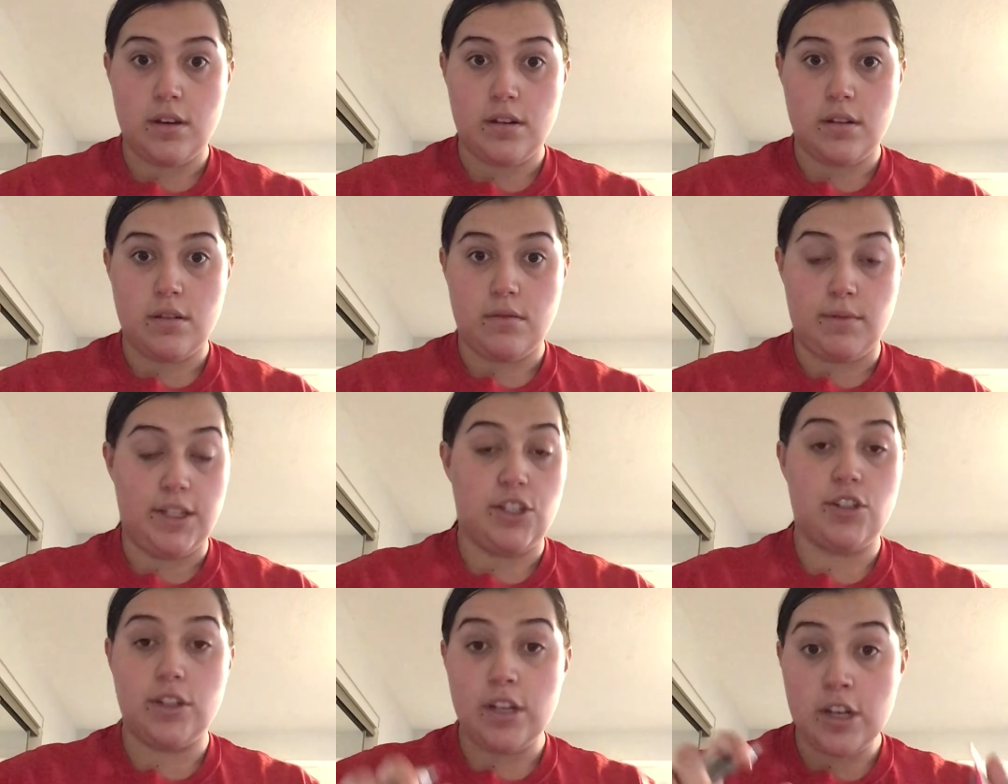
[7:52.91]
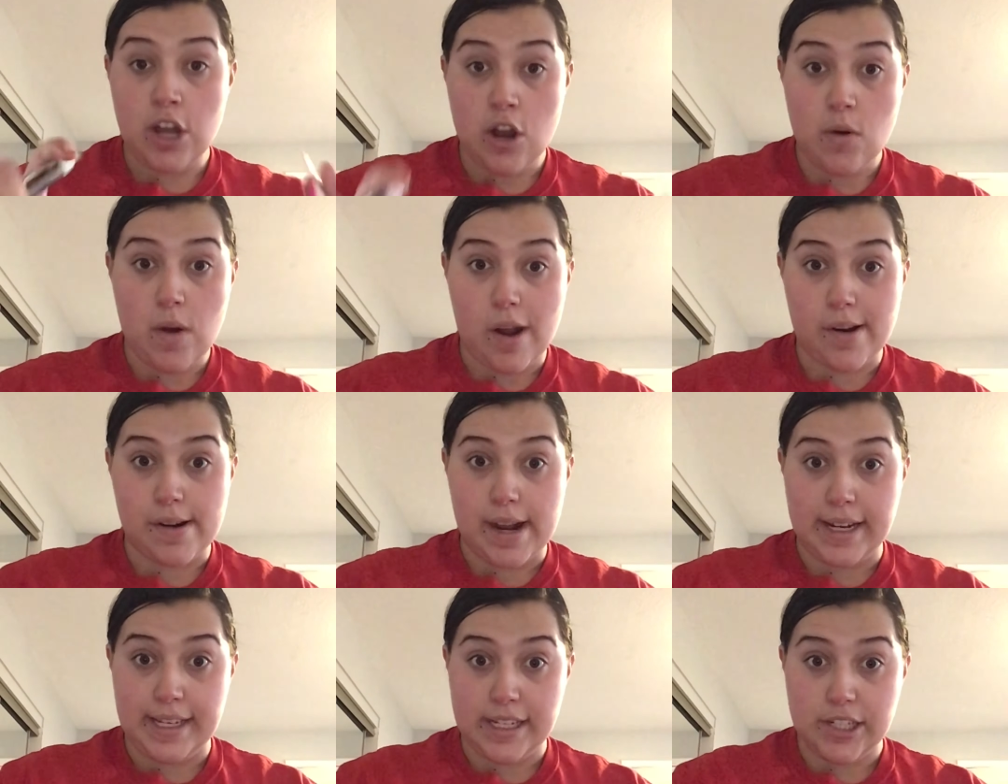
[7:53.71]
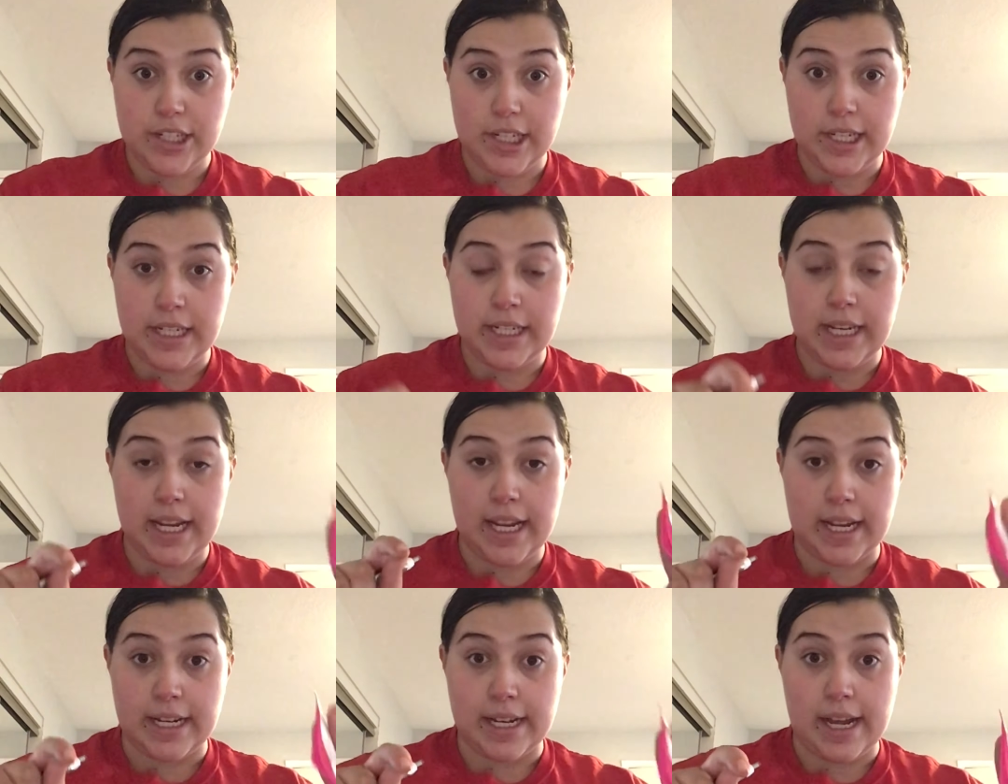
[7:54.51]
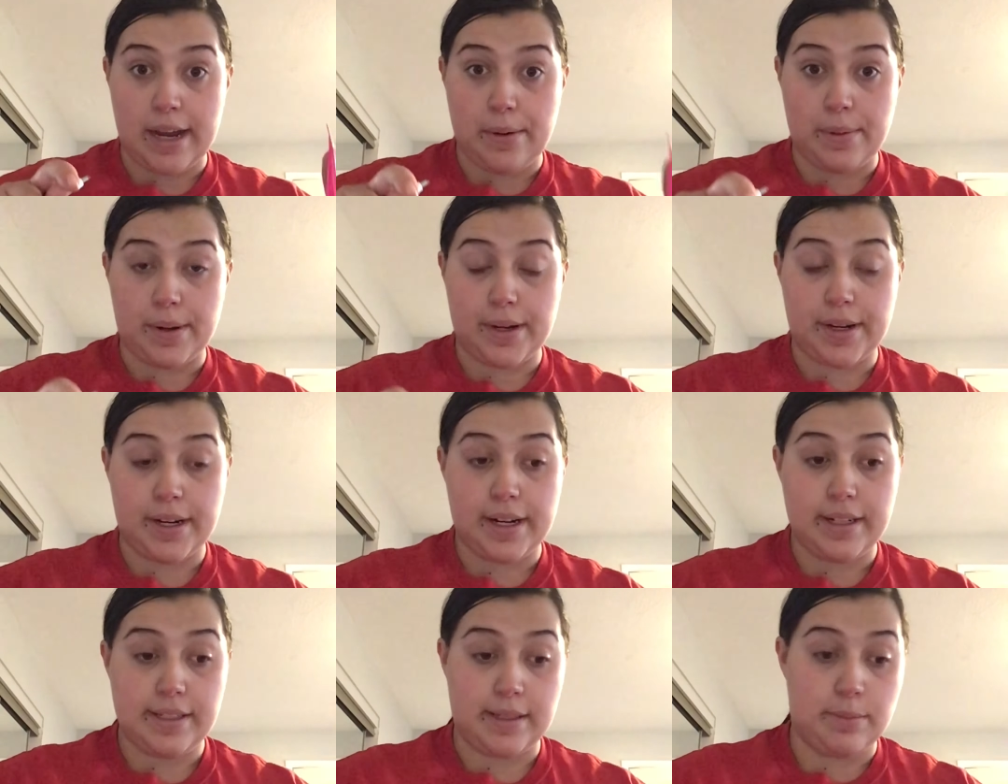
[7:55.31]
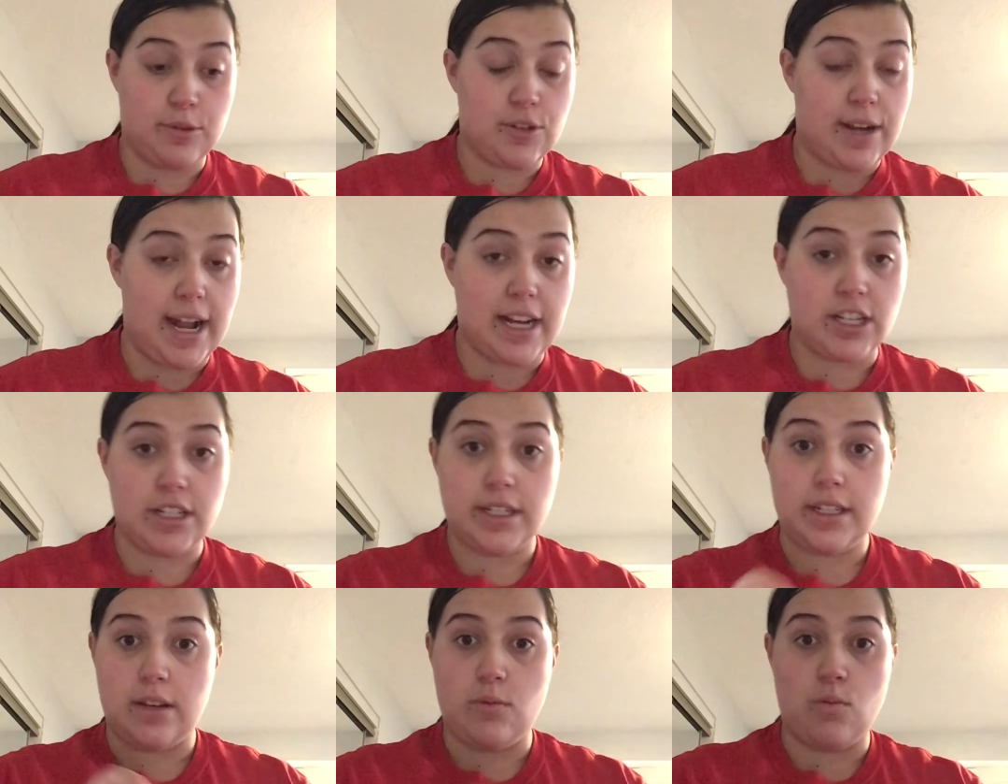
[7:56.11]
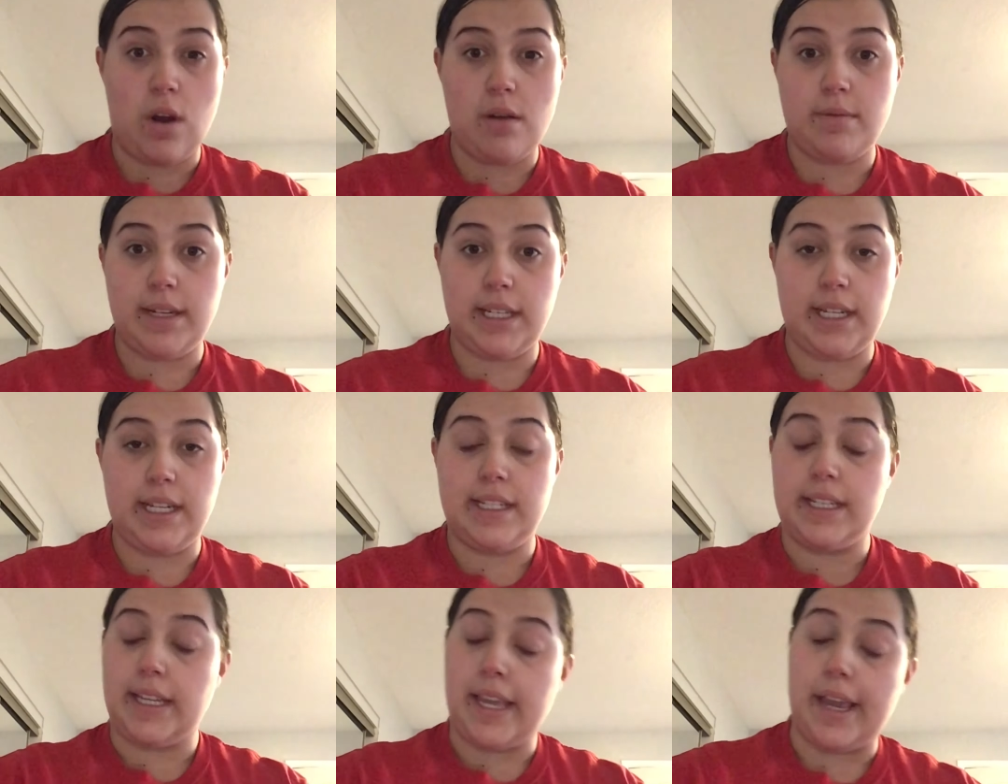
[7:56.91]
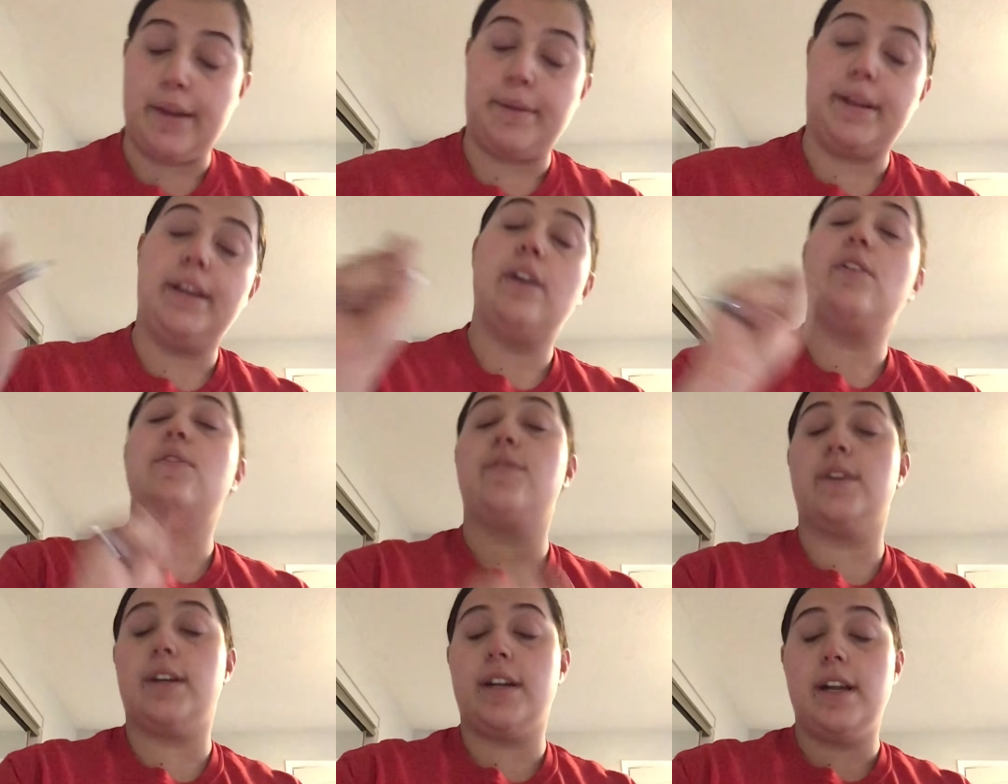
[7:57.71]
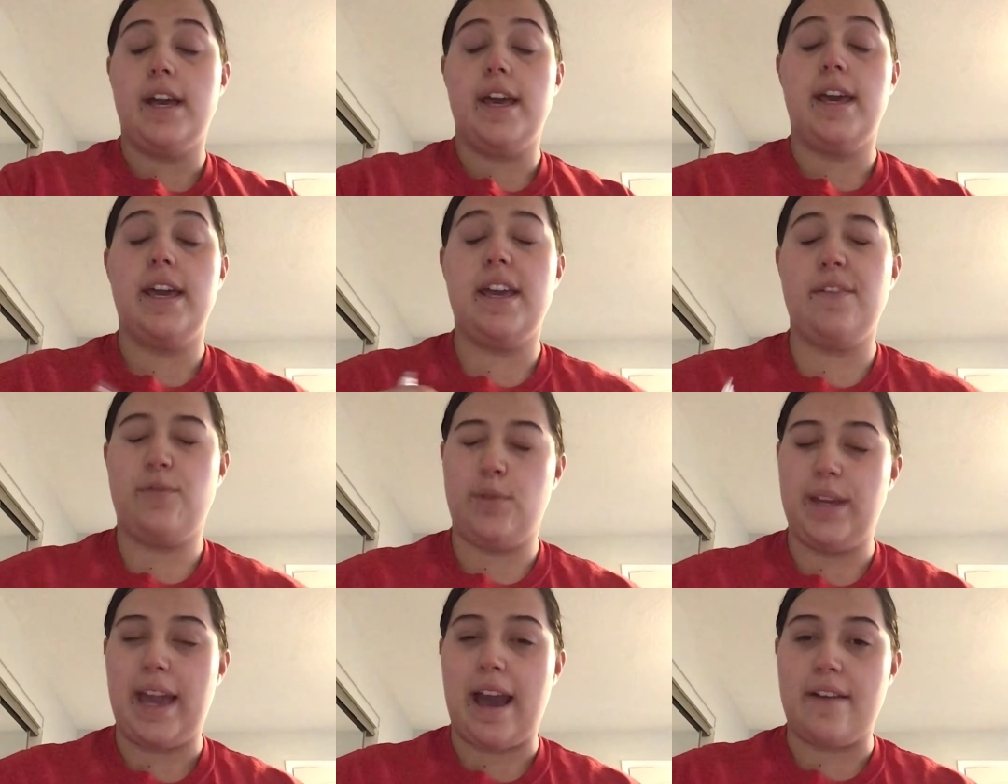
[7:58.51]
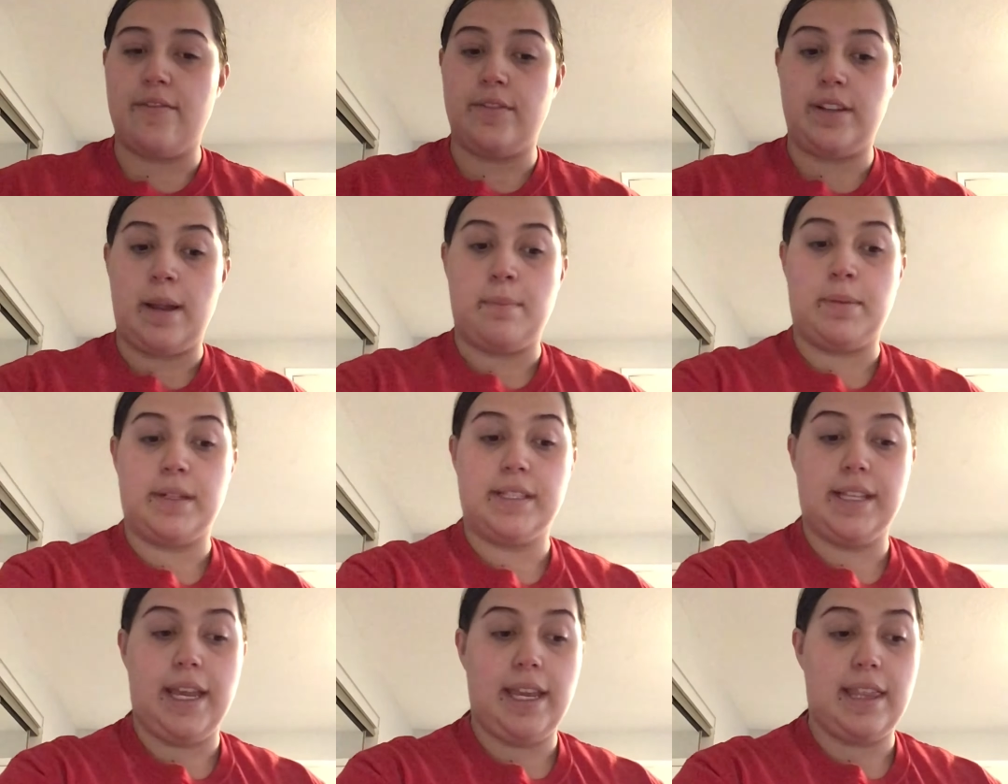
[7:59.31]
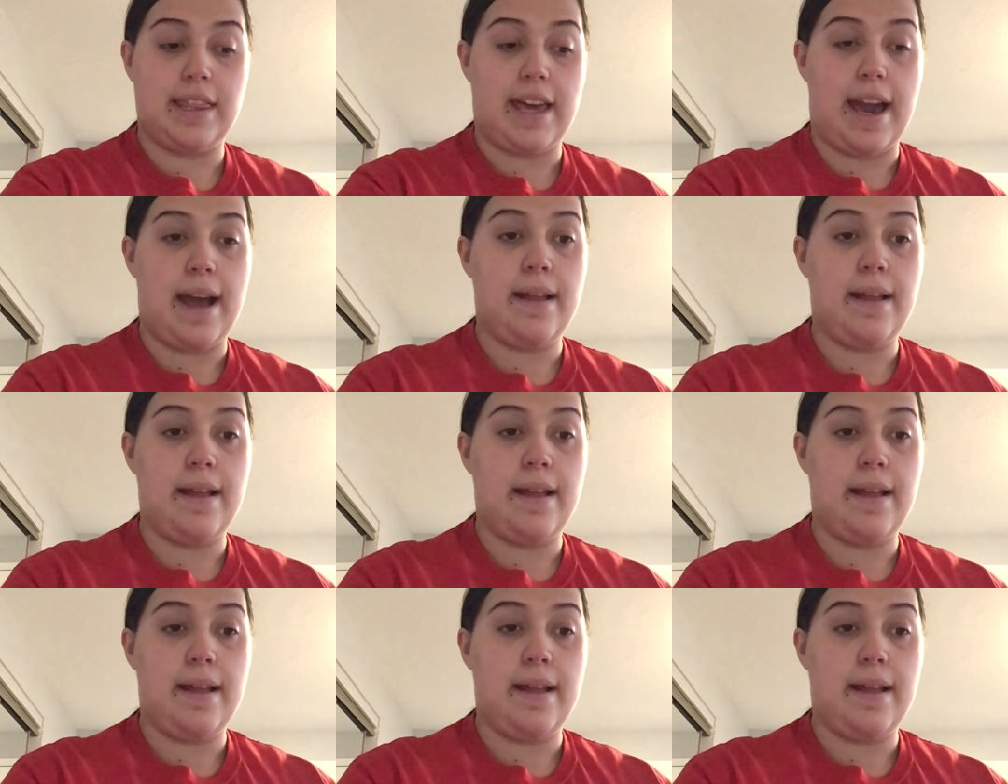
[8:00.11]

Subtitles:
we should know our addition and our subtraction and what we need to carry over if we have numbers like that.